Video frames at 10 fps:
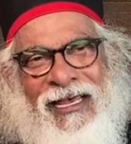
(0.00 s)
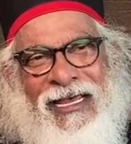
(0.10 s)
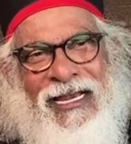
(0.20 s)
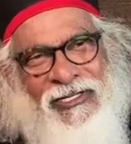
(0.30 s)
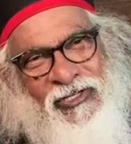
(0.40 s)

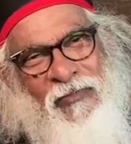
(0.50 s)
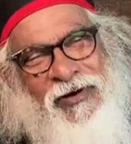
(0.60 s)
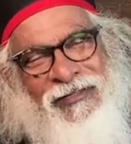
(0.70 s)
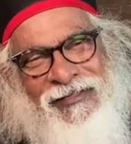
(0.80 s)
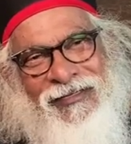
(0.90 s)

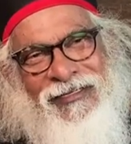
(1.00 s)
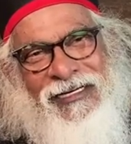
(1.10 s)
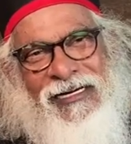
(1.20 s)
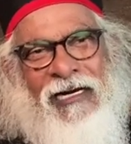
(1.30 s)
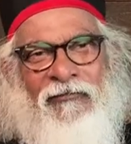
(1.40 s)
Elizabeth
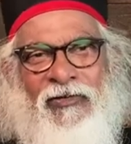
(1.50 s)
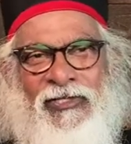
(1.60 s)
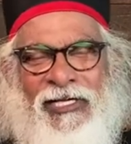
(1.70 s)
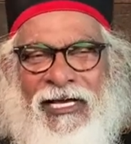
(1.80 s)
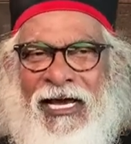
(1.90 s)

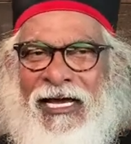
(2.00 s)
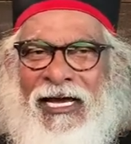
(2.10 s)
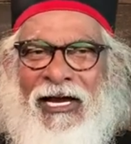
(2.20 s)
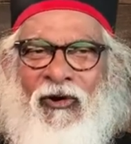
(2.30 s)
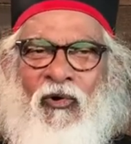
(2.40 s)
confessing,
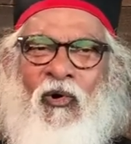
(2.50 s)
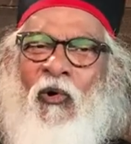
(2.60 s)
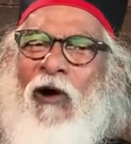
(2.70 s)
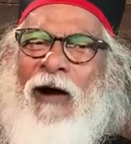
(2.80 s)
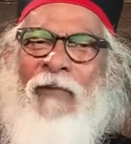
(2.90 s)

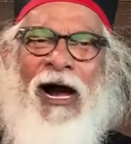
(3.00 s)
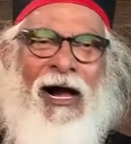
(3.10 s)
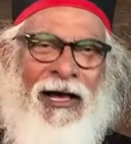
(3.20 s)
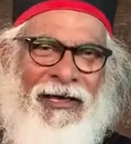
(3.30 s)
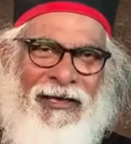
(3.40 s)
"Who am
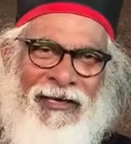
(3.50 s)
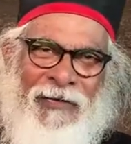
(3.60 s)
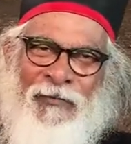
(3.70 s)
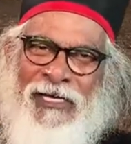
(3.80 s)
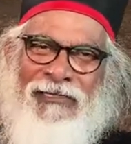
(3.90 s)
I,
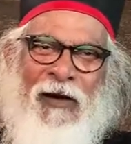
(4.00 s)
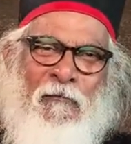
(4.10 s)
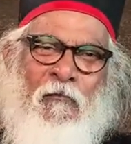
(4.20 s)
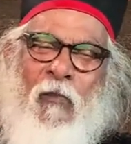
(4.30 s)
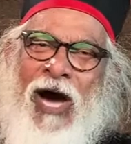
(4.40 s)
the
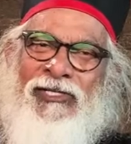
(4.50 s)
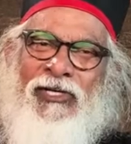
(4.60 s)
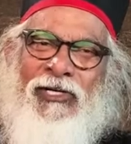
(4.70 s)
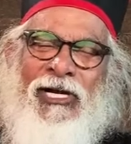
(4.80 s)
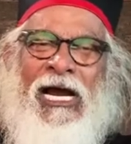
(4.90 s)

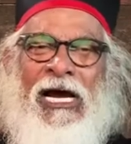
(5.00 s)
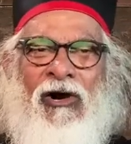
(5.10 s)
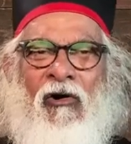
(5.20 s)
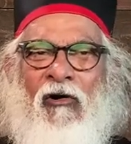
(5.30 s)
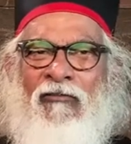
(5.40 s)
mother
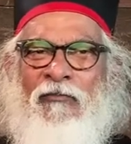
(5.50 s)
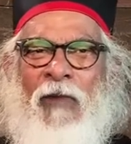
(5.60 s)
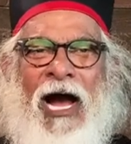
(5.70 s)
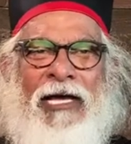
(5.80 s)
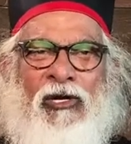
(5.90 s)
of
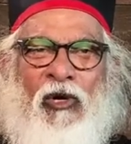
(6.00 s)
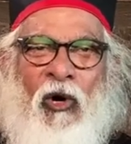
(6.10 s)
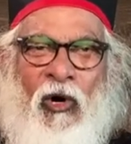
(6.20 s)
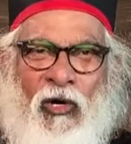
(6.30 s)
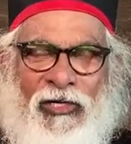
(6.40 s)
my
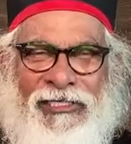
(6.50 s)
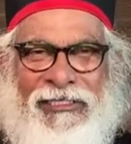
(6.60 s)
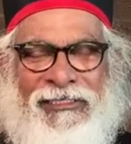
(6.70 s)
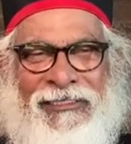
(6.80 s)
Lord?"